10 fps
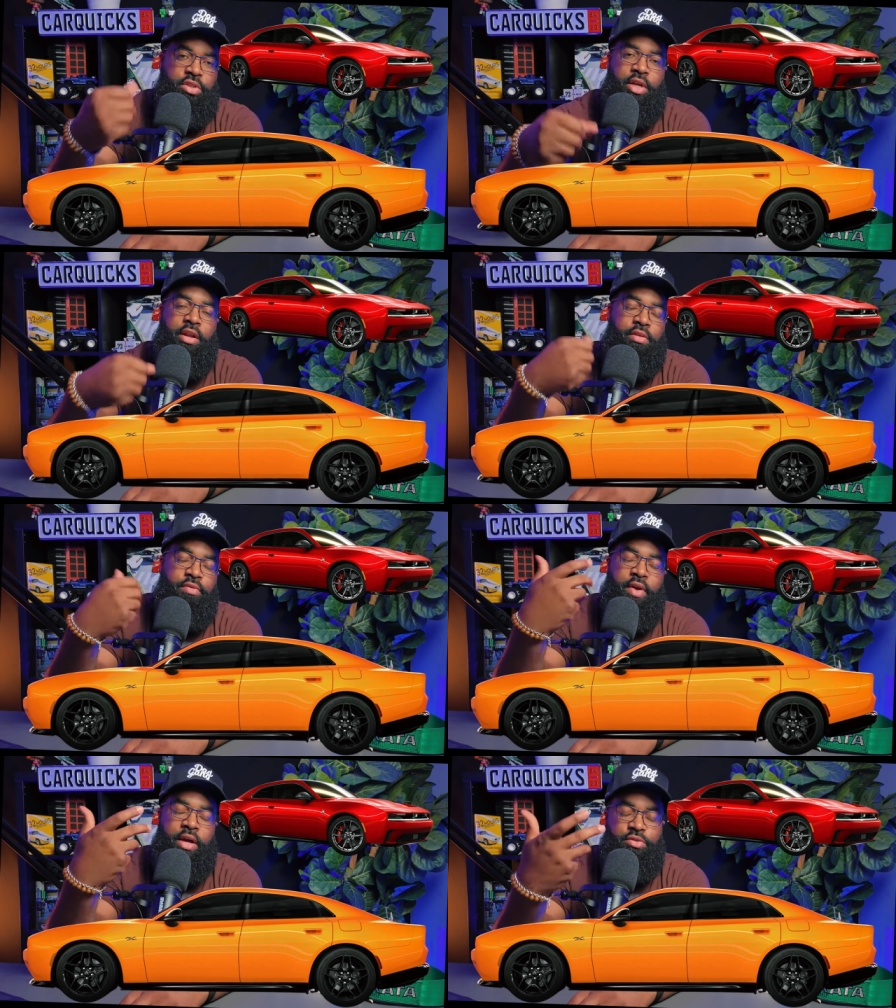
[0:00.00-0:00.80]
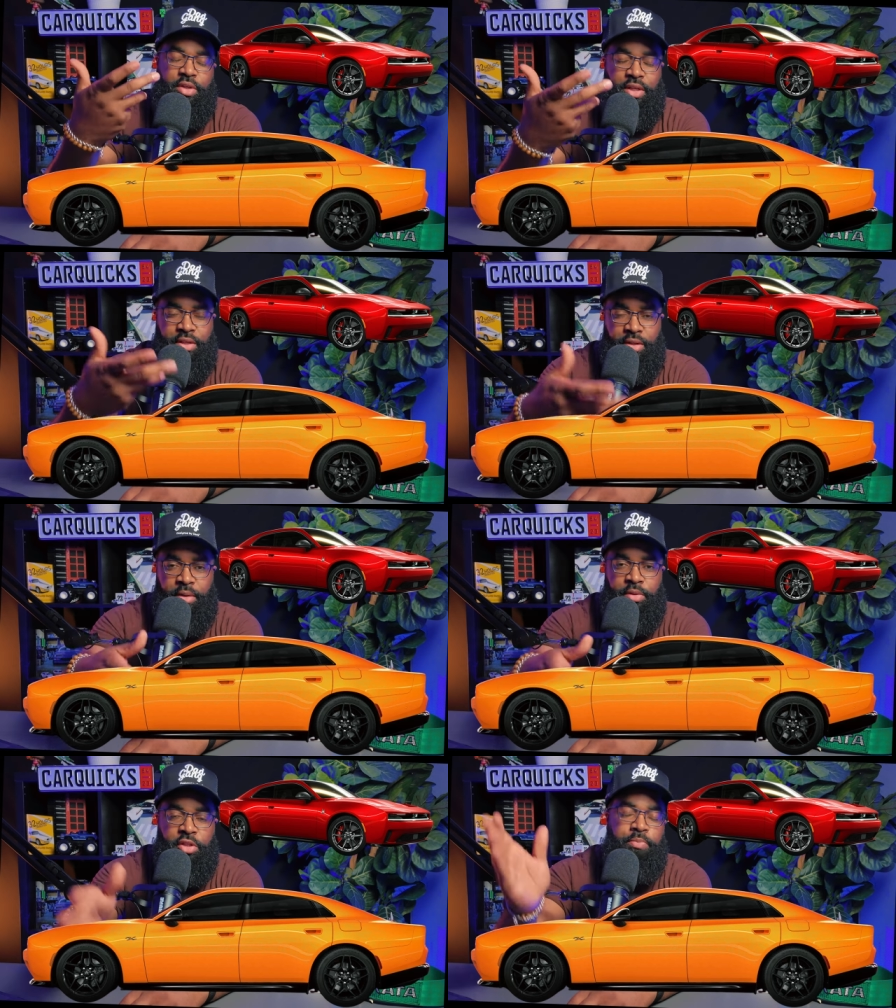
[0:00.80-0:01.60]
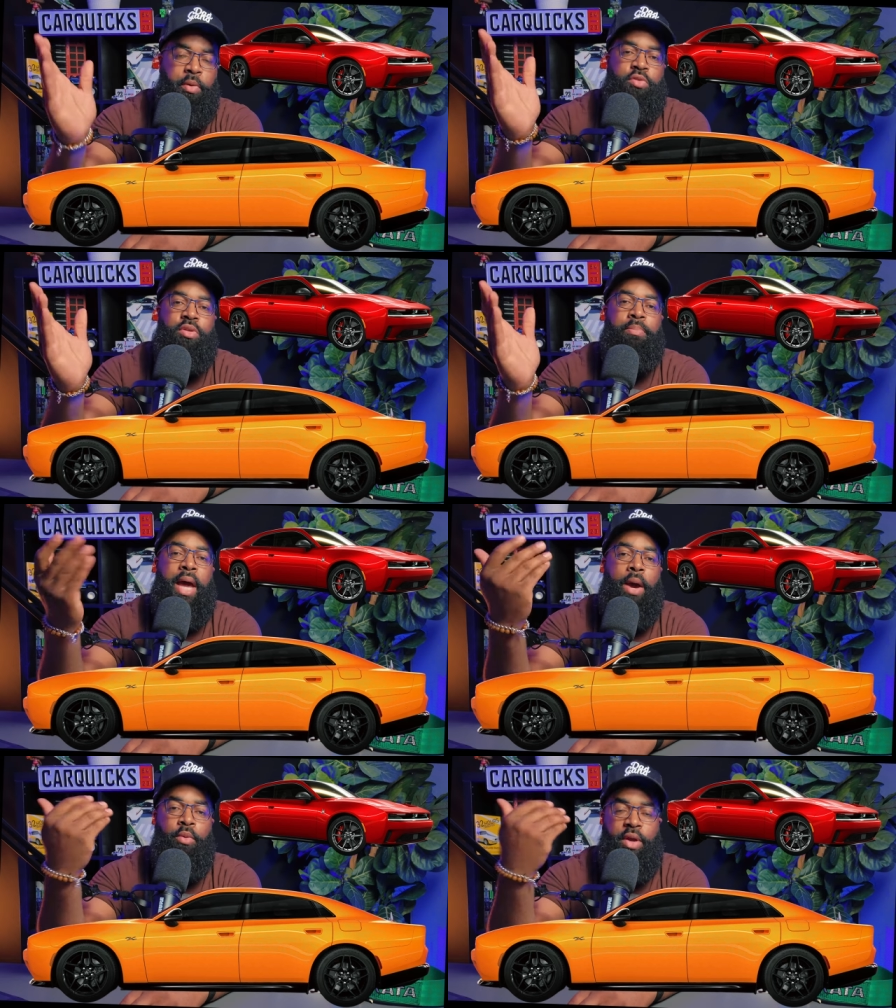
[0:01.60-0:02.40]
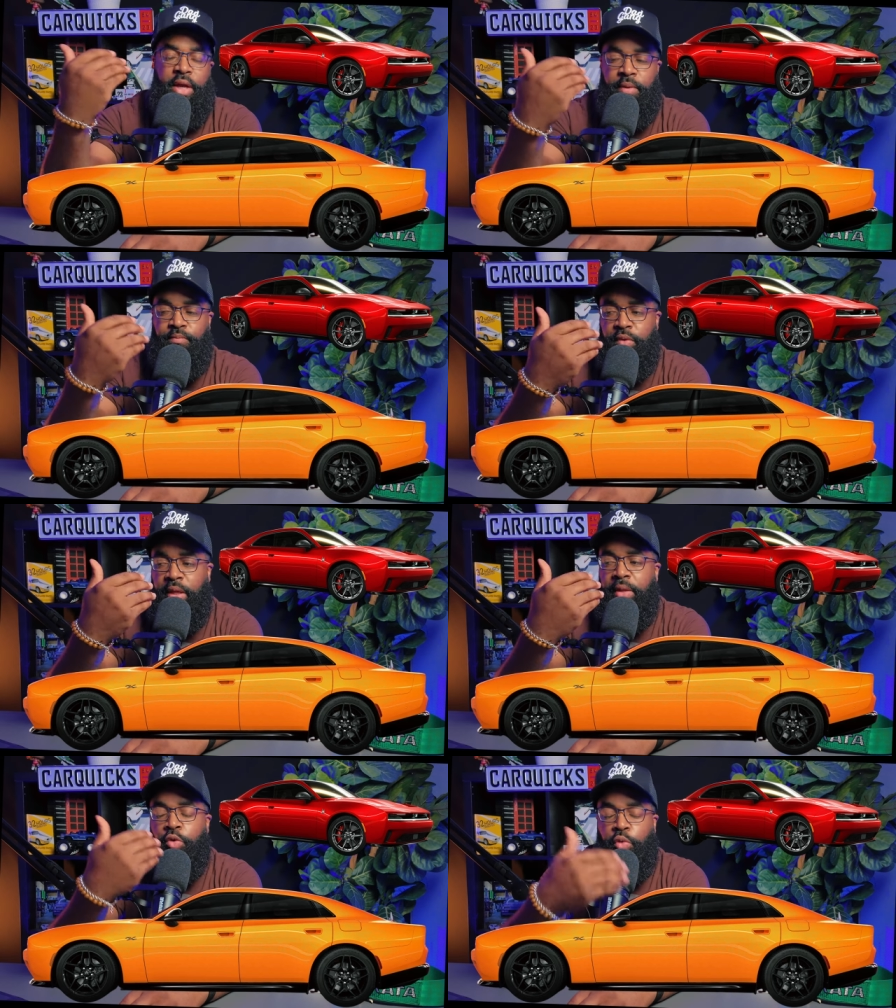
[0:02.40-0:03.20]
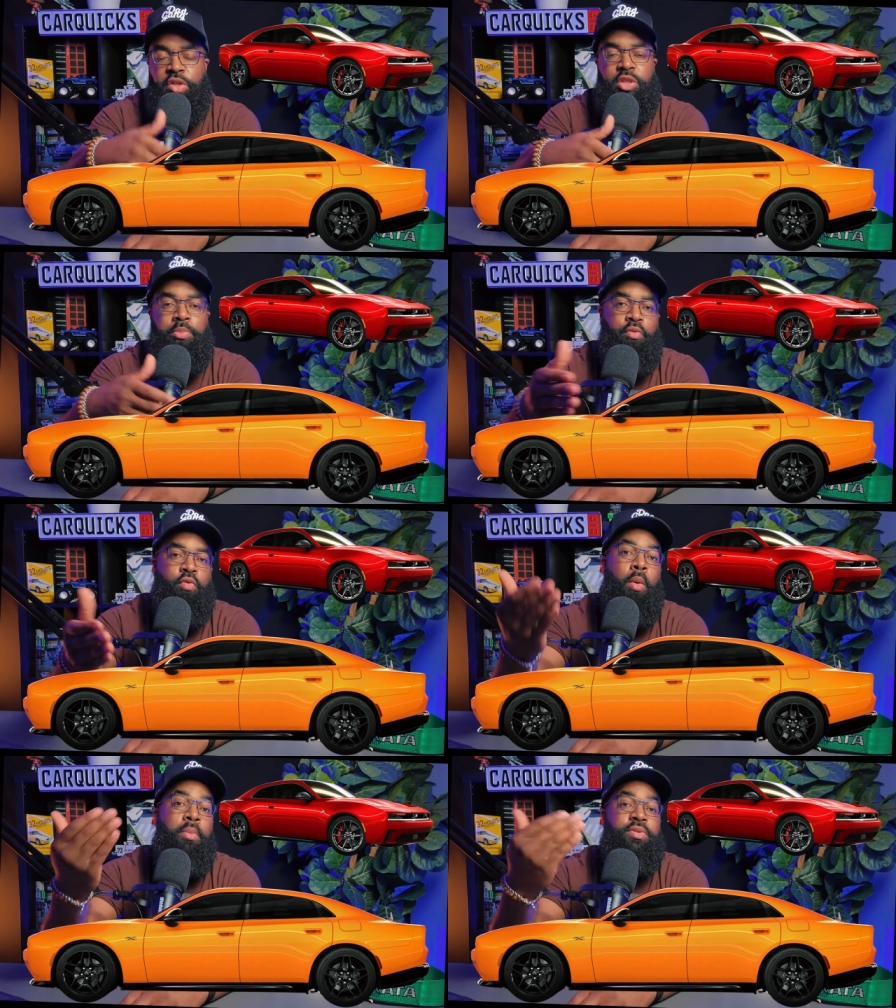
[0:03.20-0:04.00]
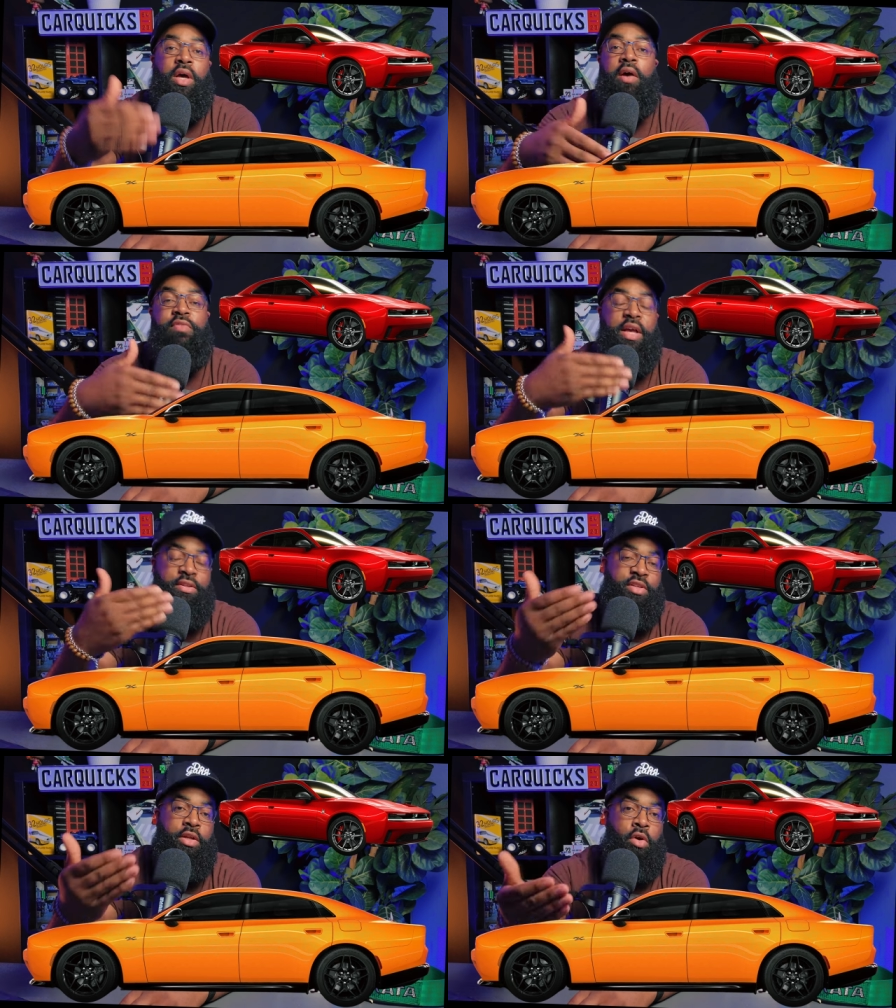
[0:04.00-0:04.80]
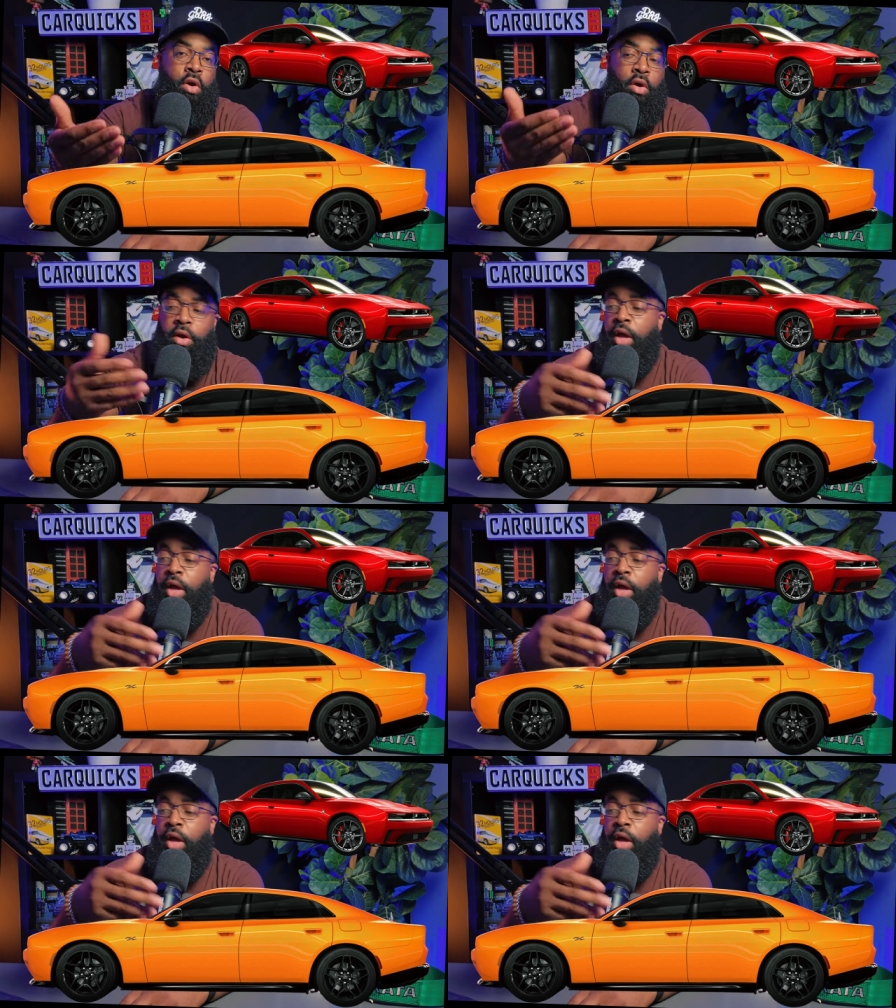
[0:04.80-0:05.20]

kind of the faster can disperse the power and increase the performance of that said car.